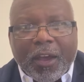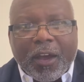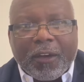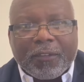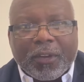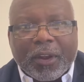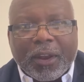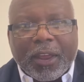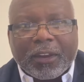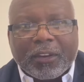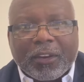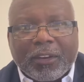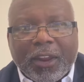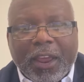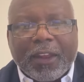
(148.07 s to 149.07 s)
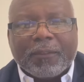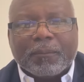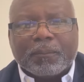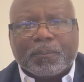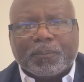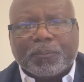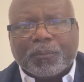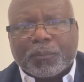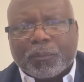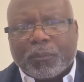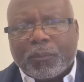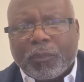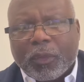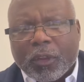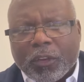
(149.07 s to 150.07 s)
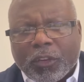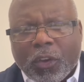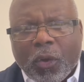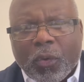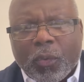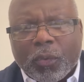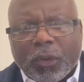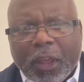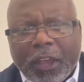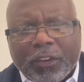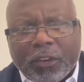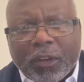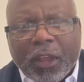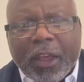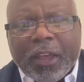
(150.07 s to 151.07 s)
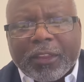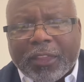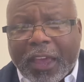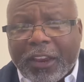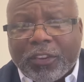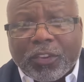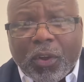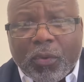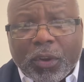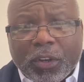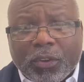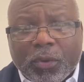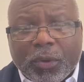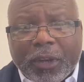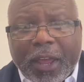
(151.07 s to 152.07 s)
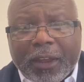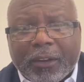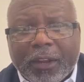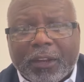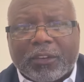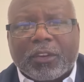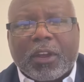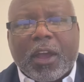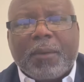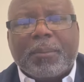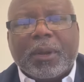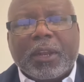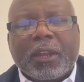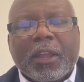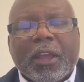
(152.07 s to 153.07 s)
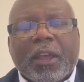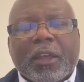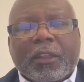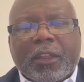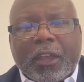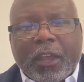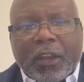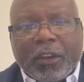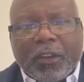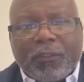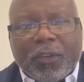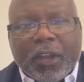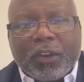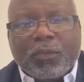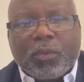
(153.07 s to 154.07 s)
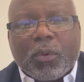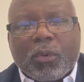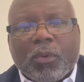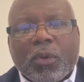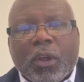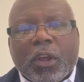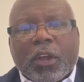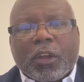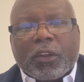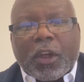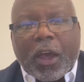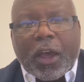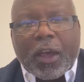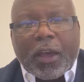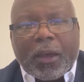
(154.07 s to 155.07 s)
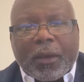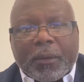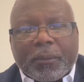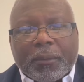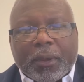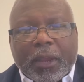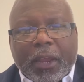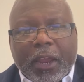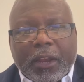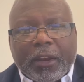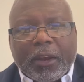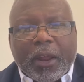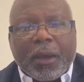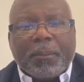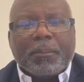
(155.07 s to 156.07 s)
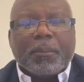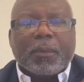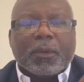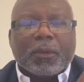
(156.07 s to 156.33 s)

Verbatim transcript: of collecting debt. So they sold it to a debt collection company. The individual ended up